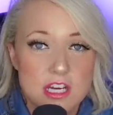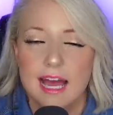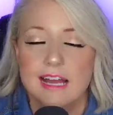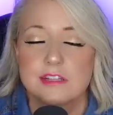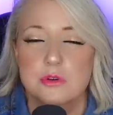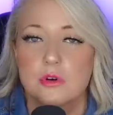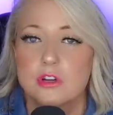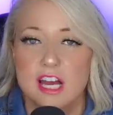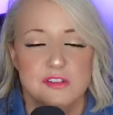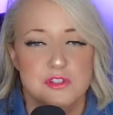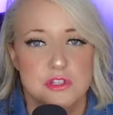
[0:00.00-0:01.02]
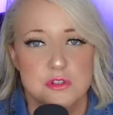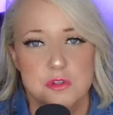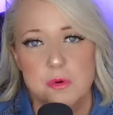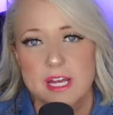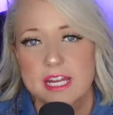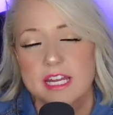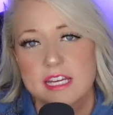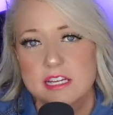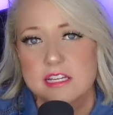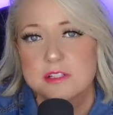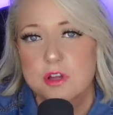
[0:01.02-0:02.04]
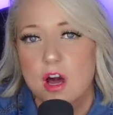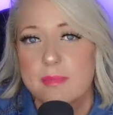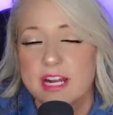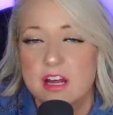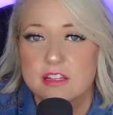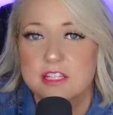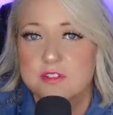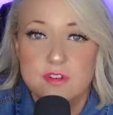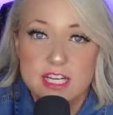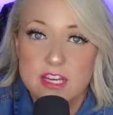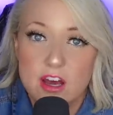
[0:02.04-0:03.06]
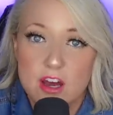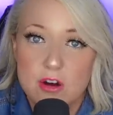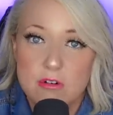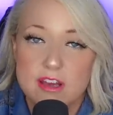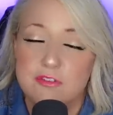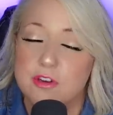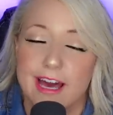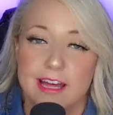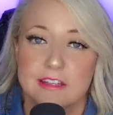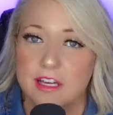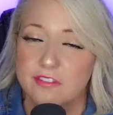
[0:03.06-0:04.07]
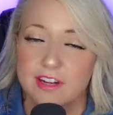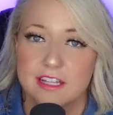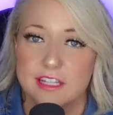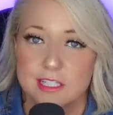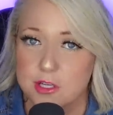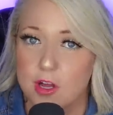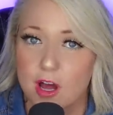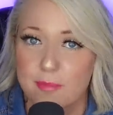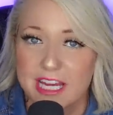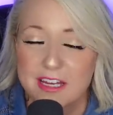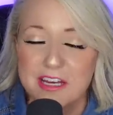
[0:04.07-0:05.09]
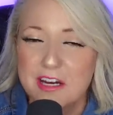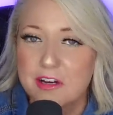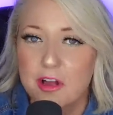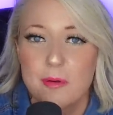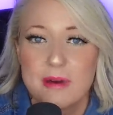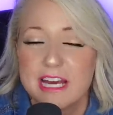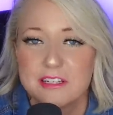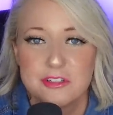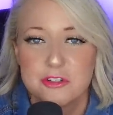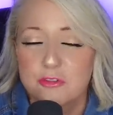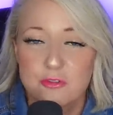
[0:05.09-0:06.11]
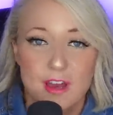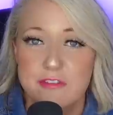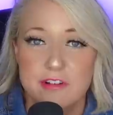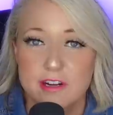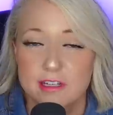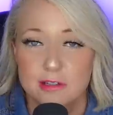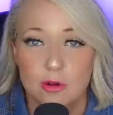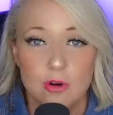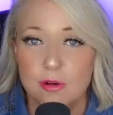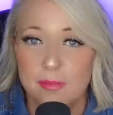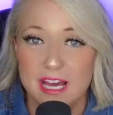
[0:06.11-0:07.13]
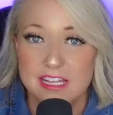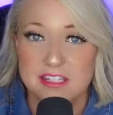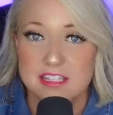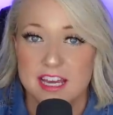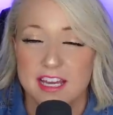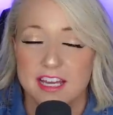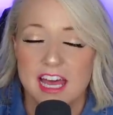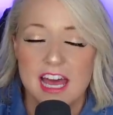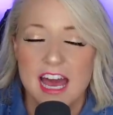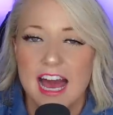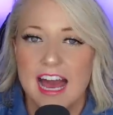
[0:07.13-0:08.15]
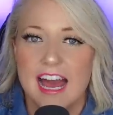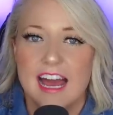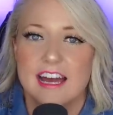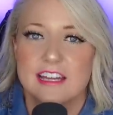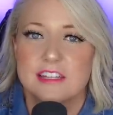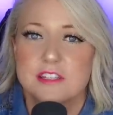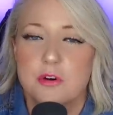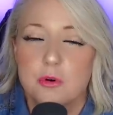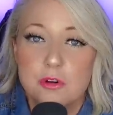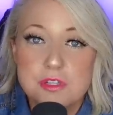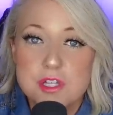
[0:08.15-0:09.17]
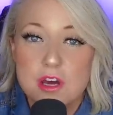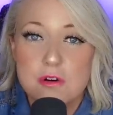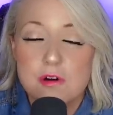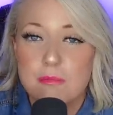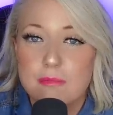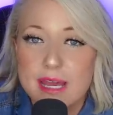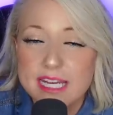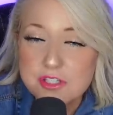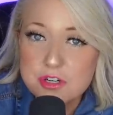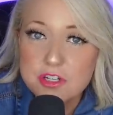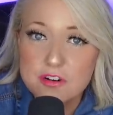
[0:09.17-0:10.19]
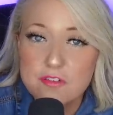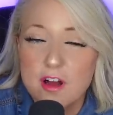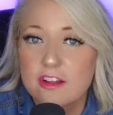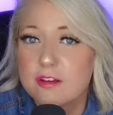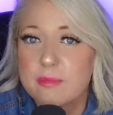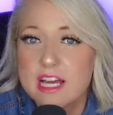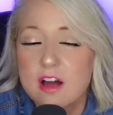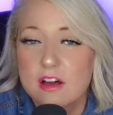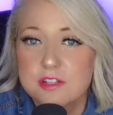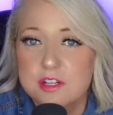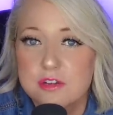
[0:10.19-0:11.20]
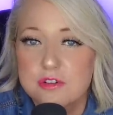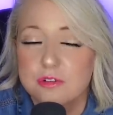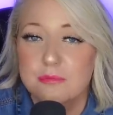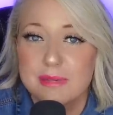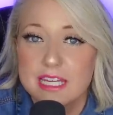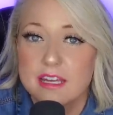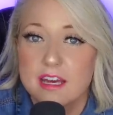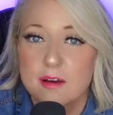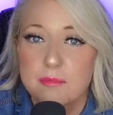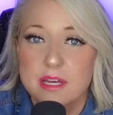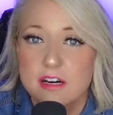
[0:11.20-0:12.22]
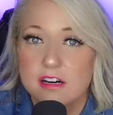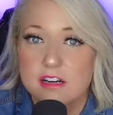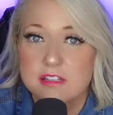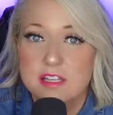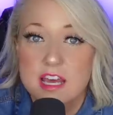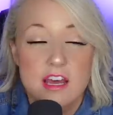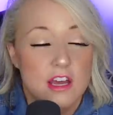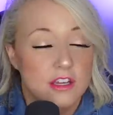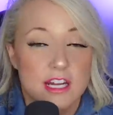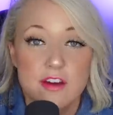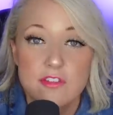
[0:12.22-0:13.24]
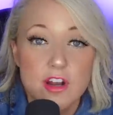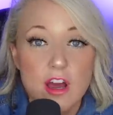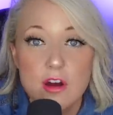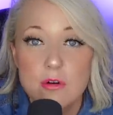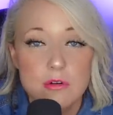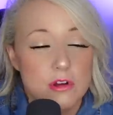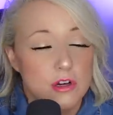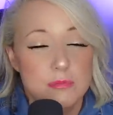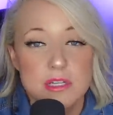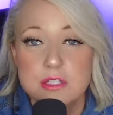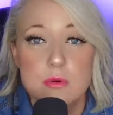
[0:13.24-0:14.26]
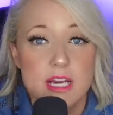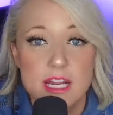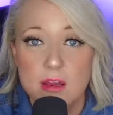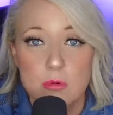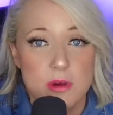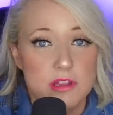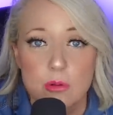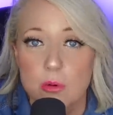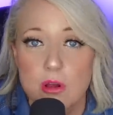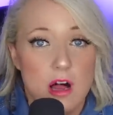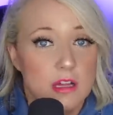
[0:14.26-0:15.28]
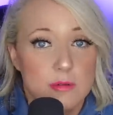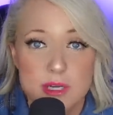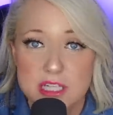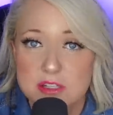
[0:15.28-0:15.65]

And all you have to do to win is comment on this video. If you can think of anything to comment your favorite Laurel painting. And also make sure you're following me on social media because you never know, could be tweeting with Laurel Holloman.